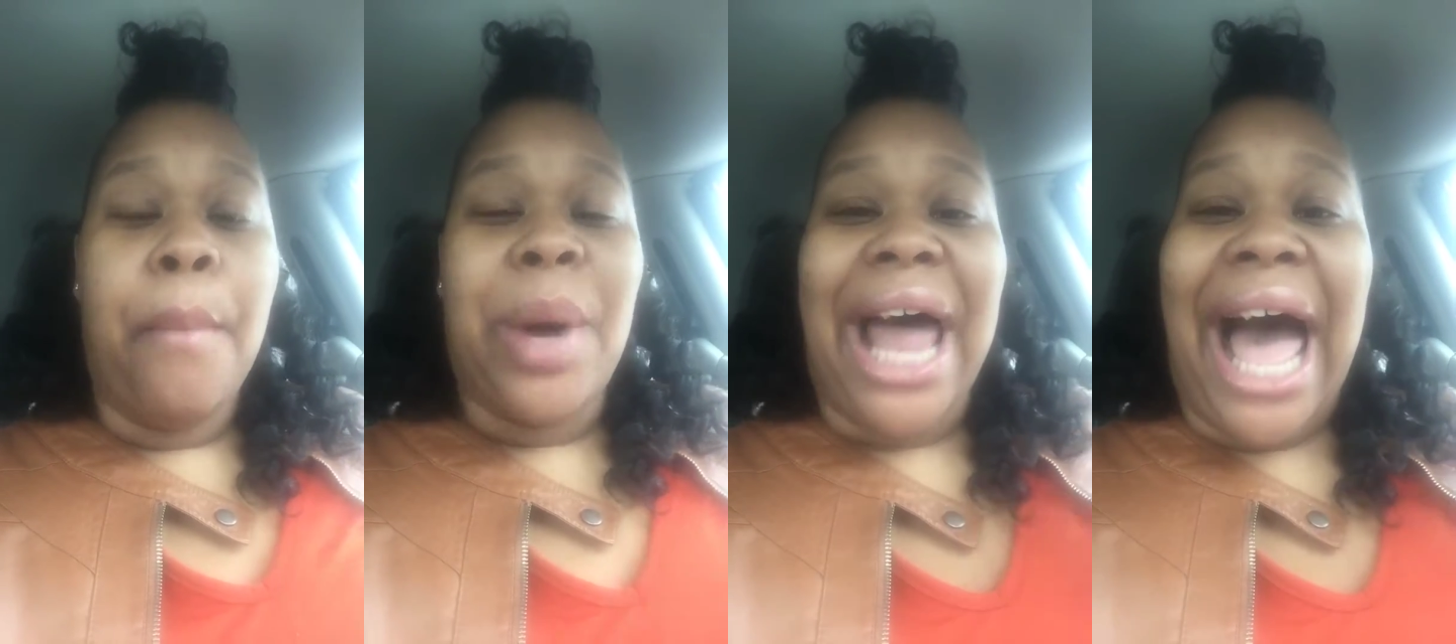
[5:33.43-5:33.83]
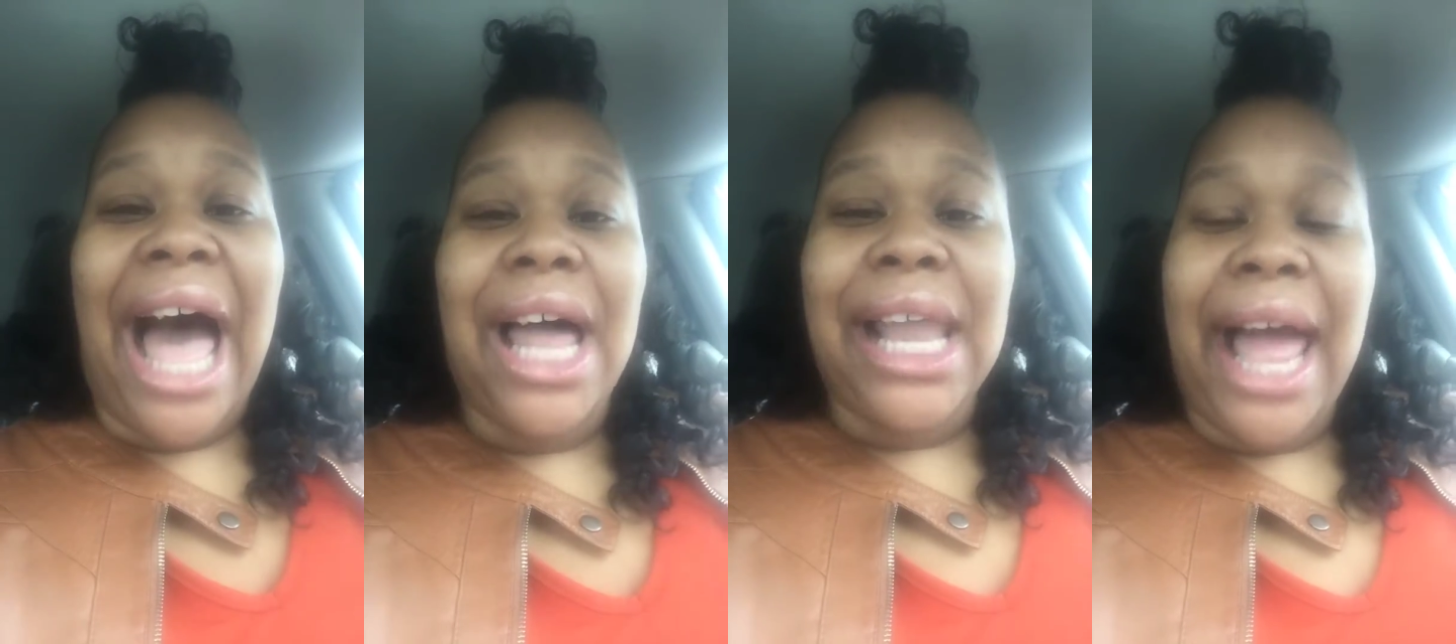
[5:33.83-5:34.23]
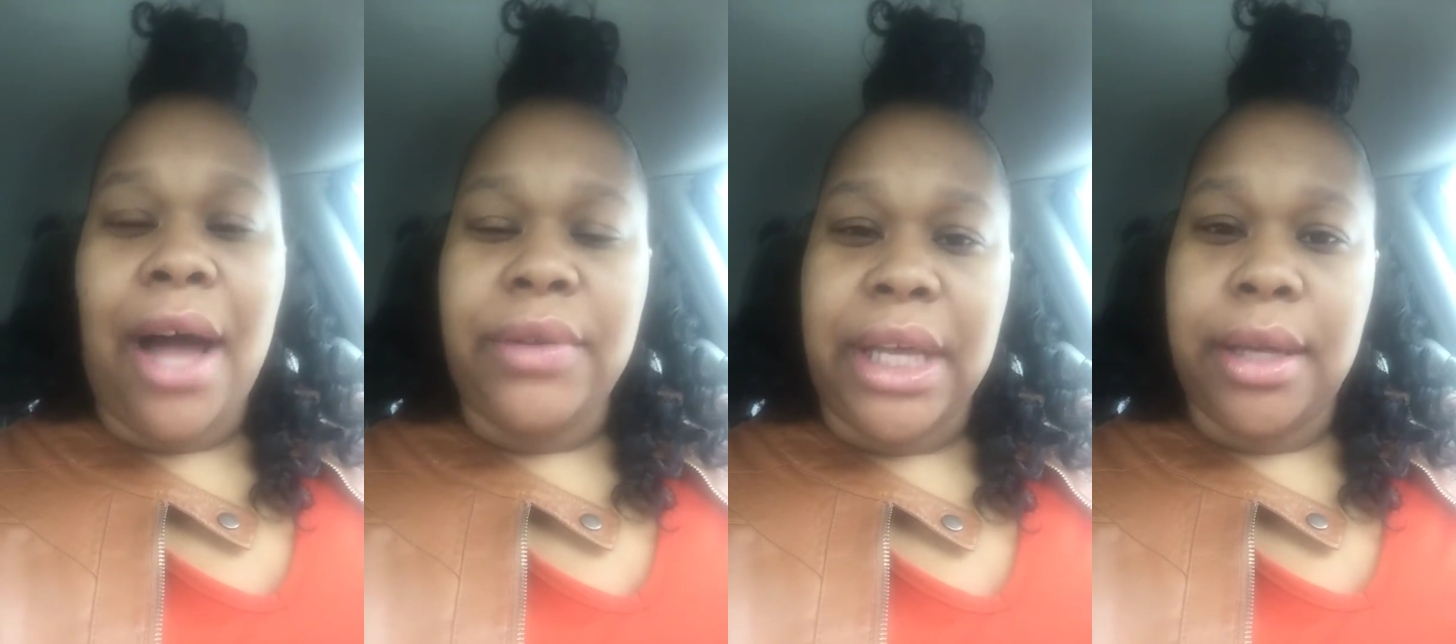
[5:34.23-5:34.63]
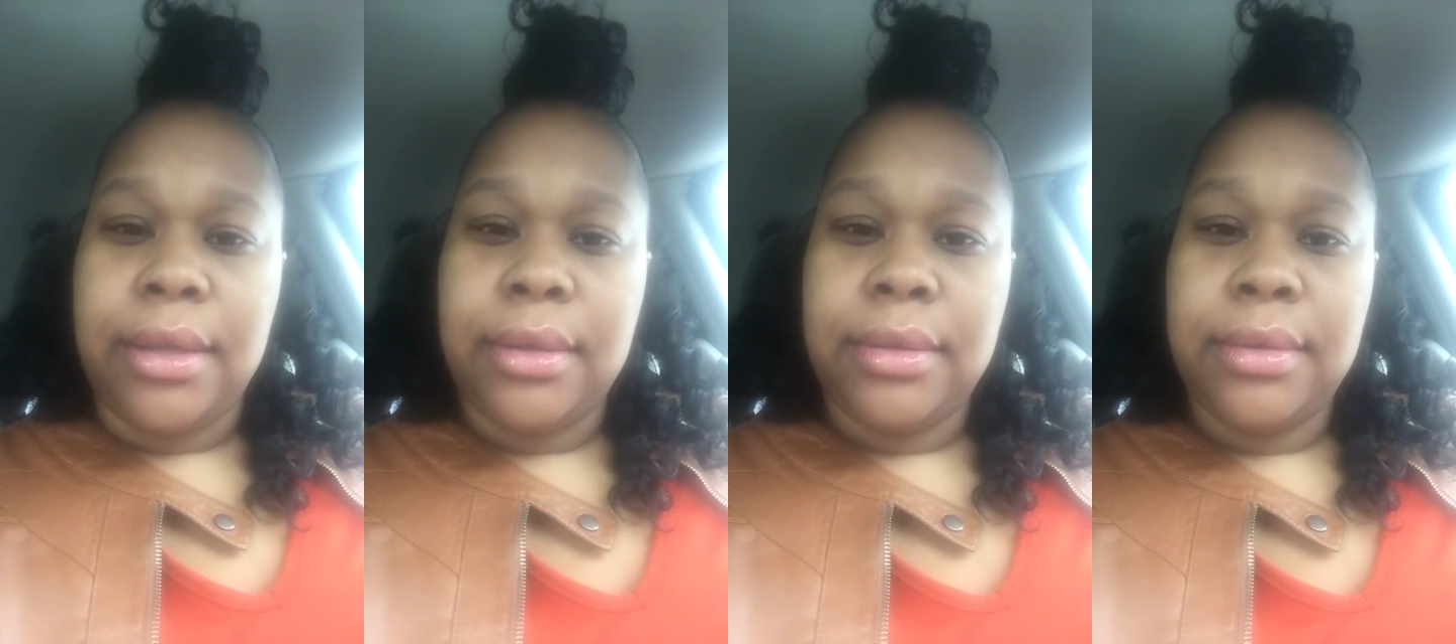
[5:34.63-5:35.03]
But I allowed it.
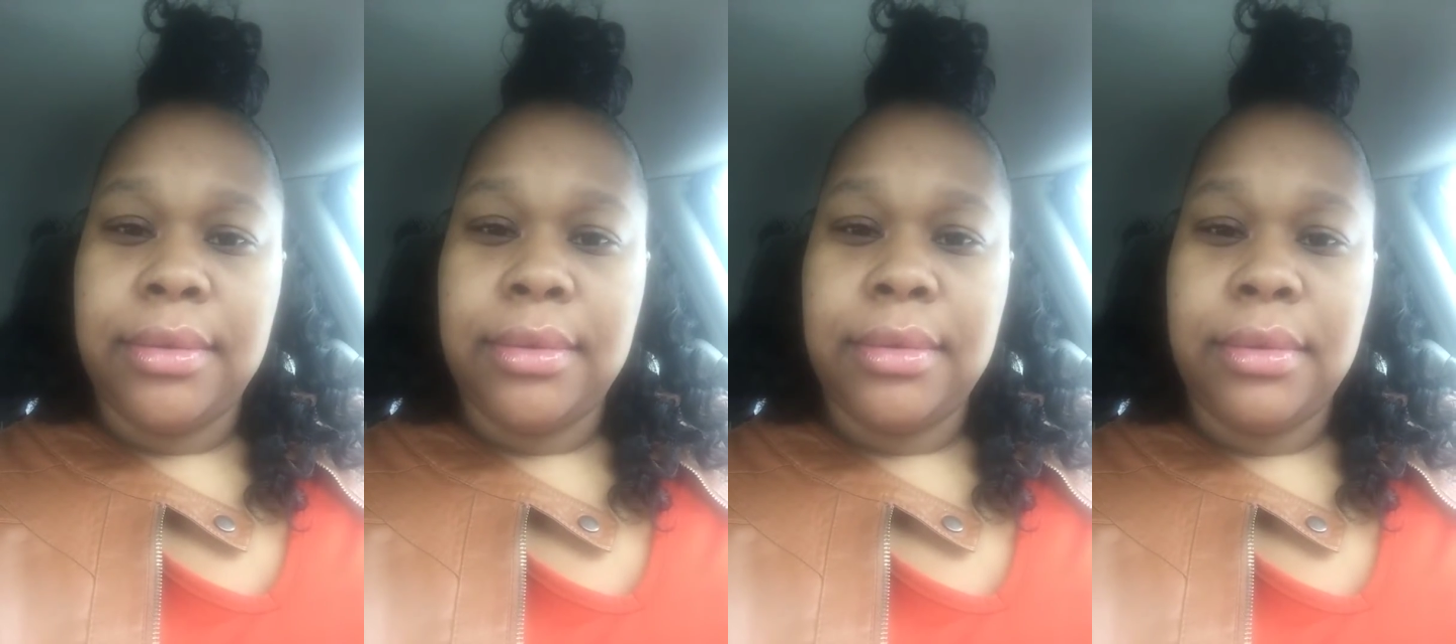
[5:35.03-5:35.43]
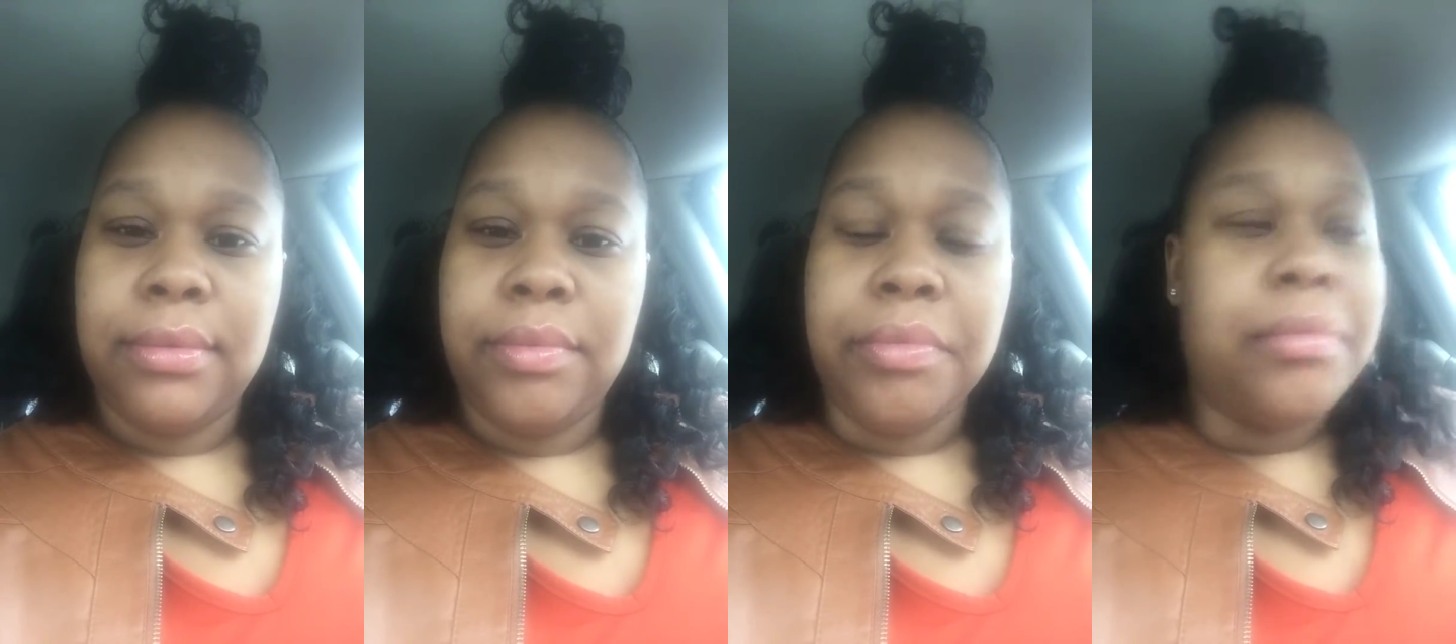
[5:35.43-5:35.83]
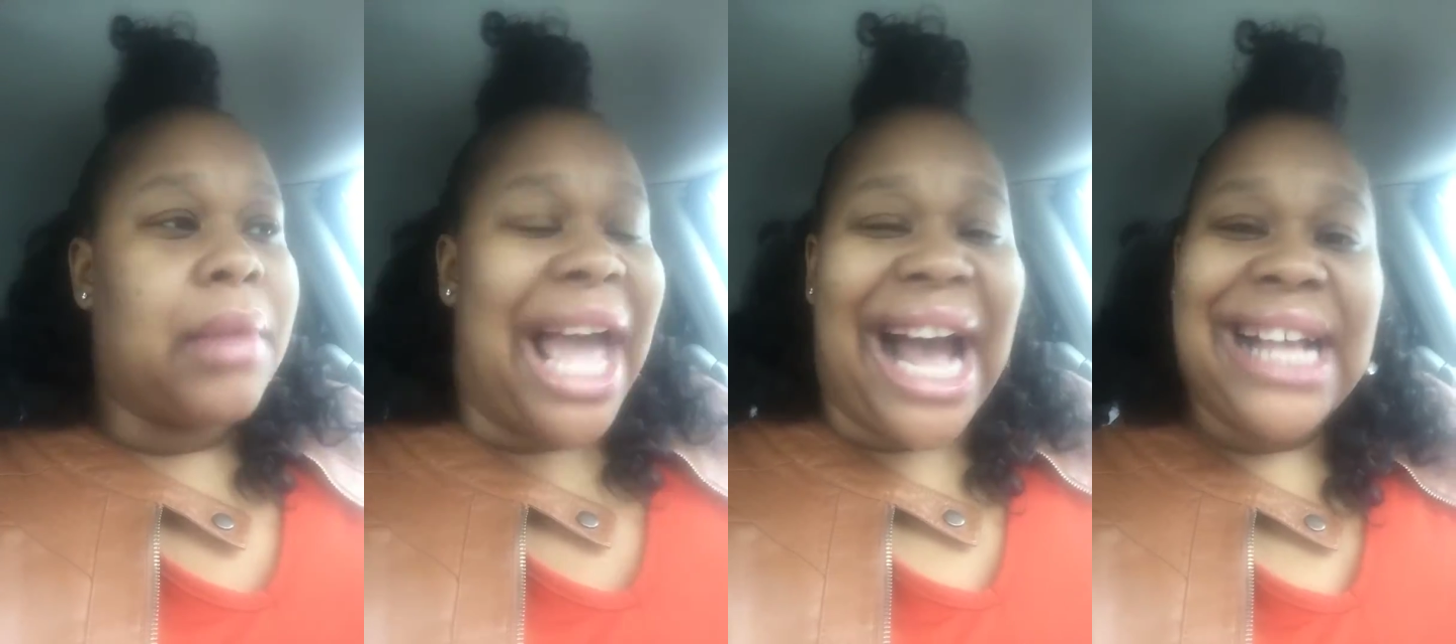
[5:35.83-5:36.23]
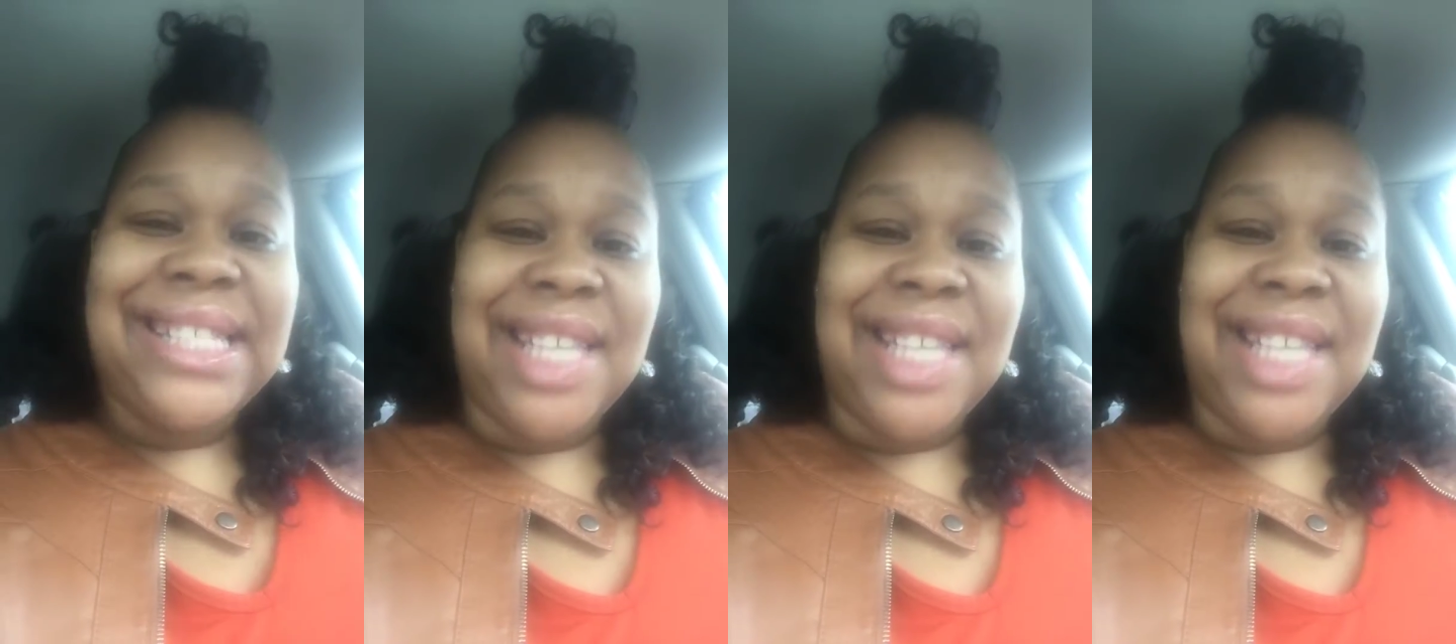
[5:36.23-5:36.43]
I